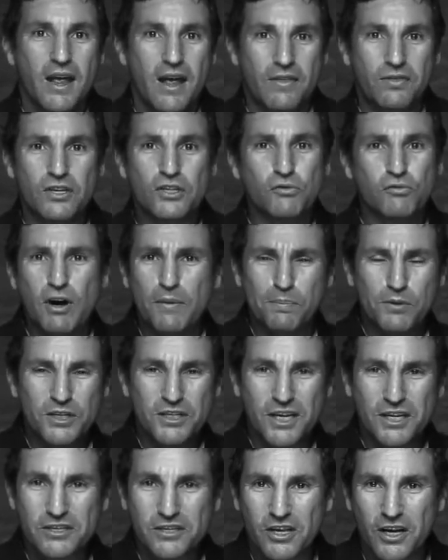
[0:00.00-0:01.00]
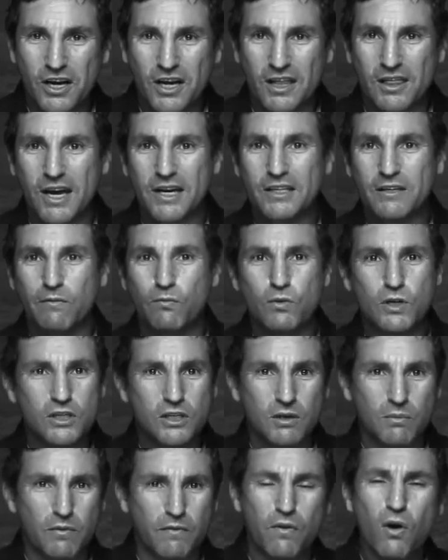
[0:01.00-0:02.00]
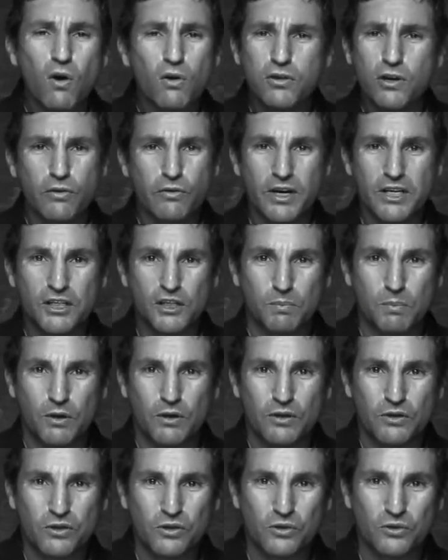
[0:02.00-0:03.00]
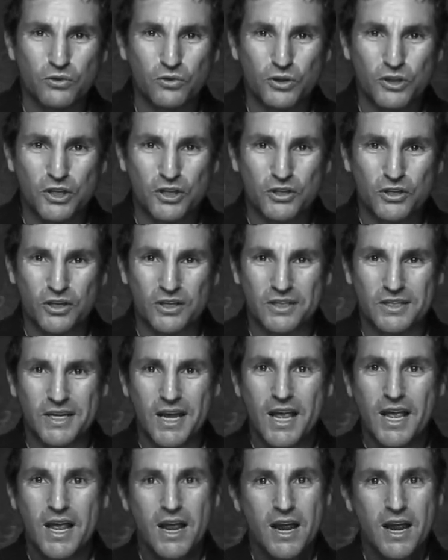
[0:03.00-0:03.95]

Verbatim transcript: and this represents the collective wisdom of all the great spiritual traditions.